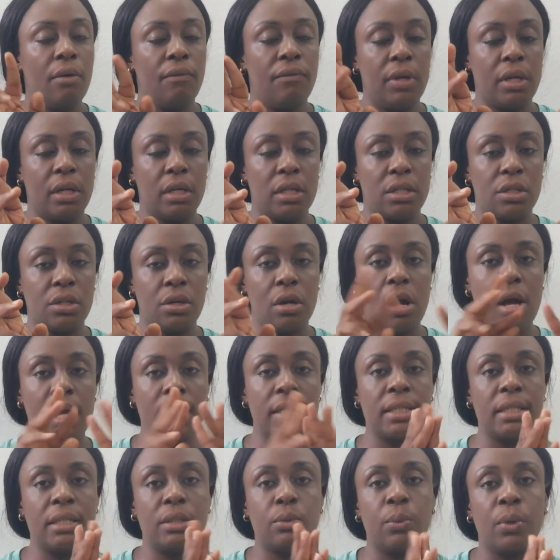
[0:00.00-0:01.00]
fingers
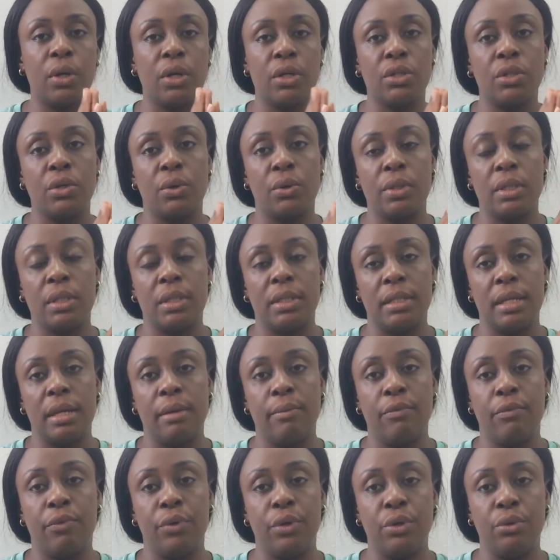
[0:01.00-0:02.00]
crossed it works out the
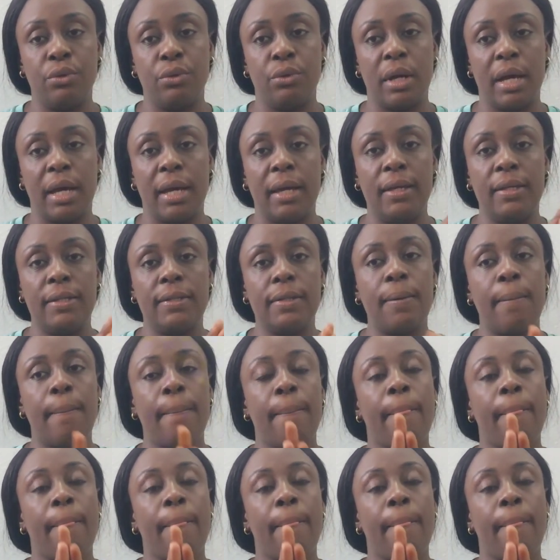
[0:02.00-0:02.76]
same for you guys.